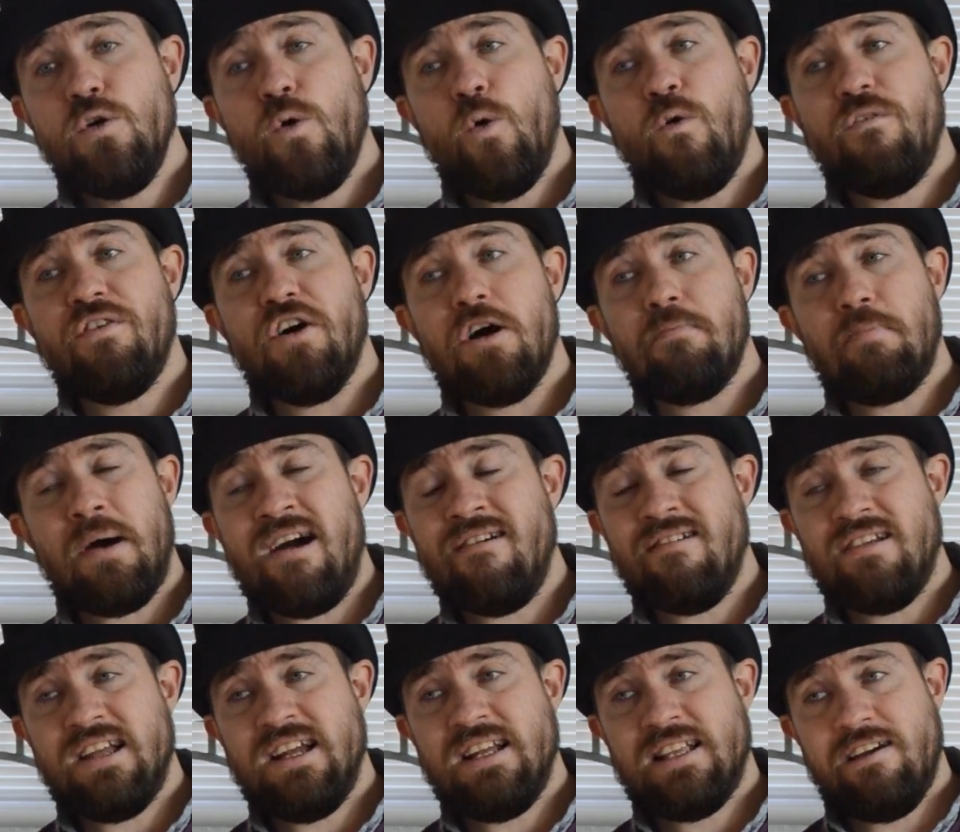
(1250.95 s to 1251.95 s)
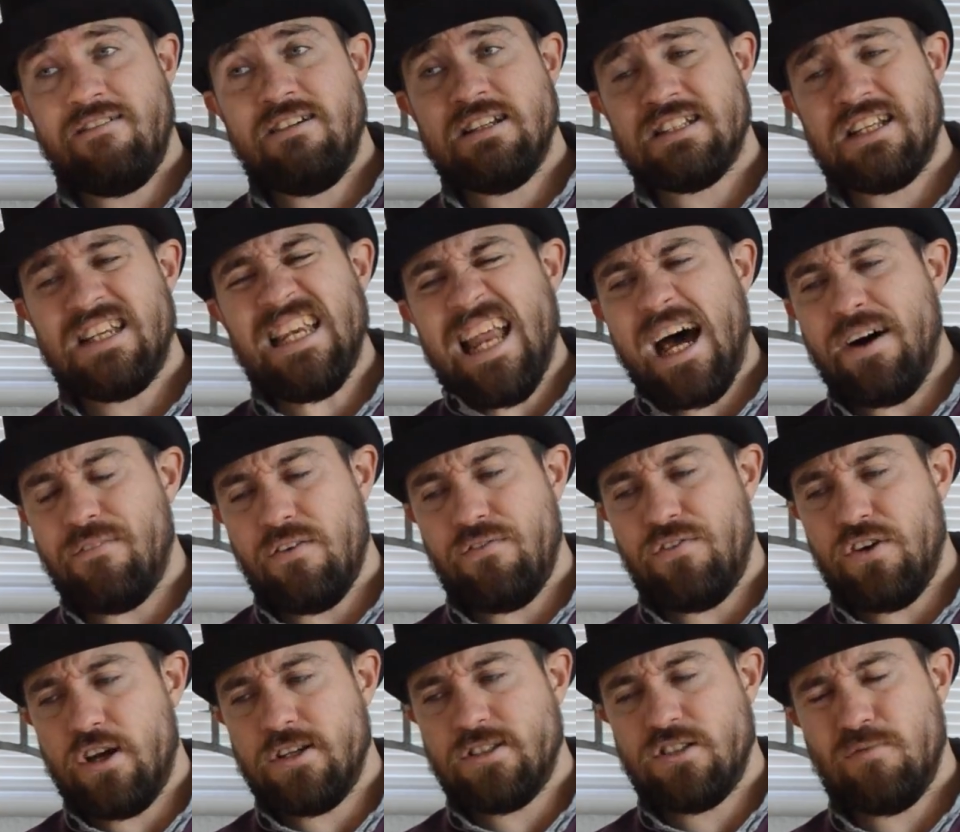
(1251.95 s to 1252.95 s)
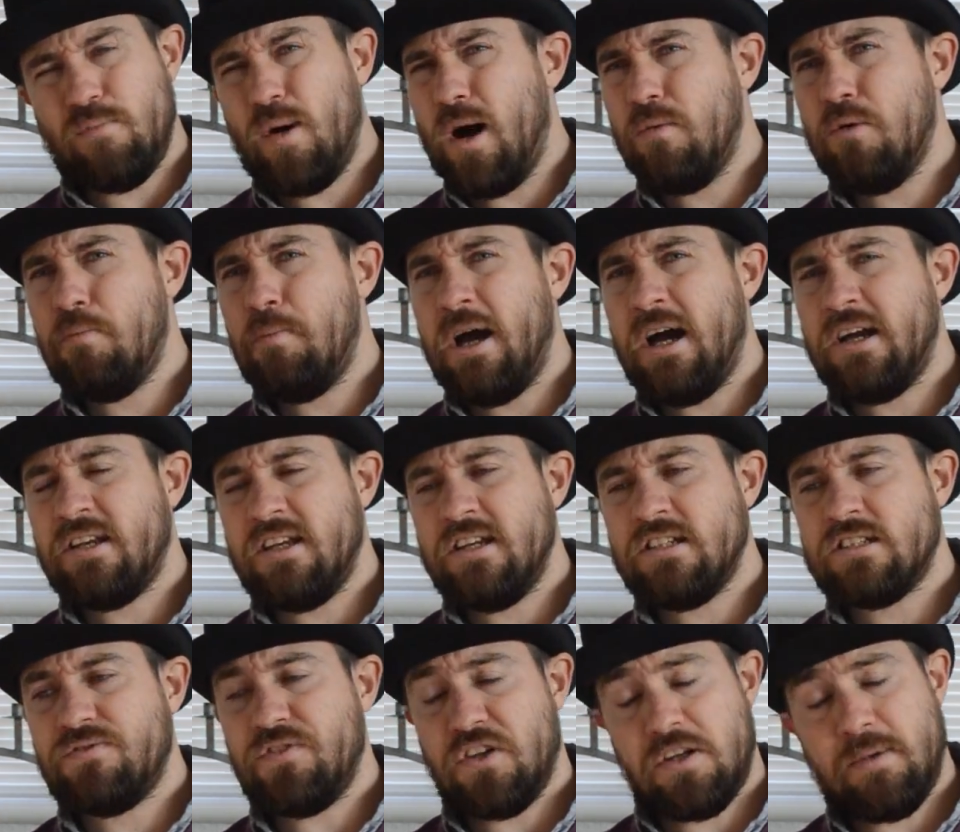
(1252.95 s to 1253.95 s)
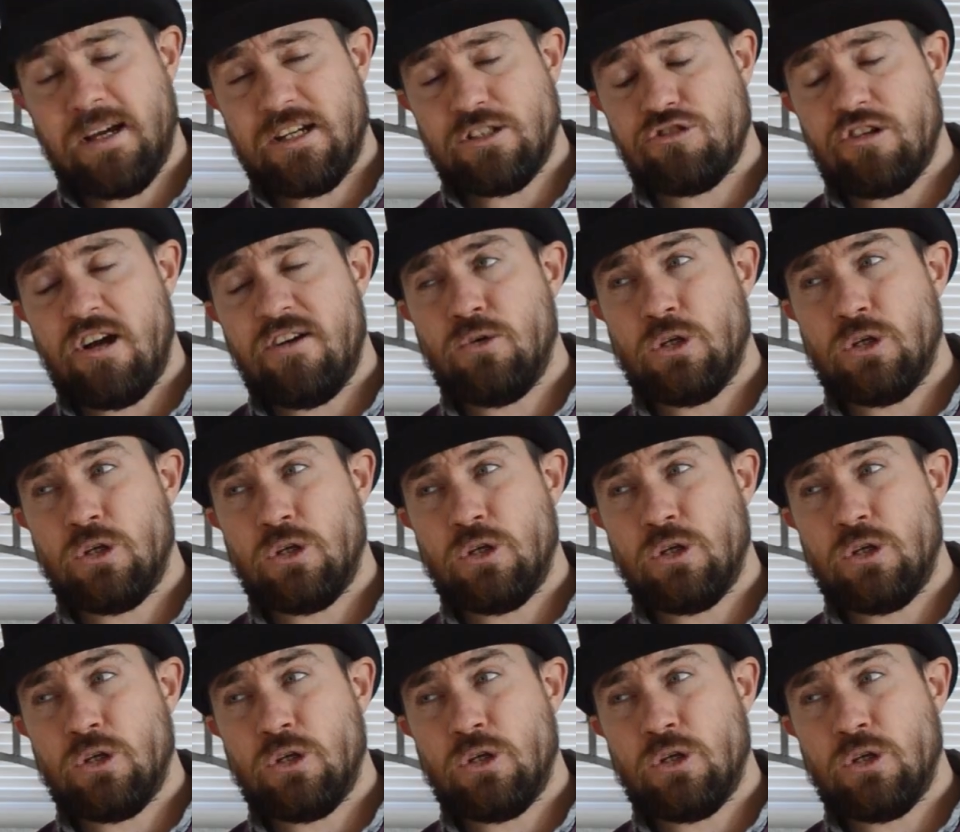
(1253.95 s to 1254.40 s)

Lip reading: Although apparently there is another version of Marble Madness for the Mega Drive,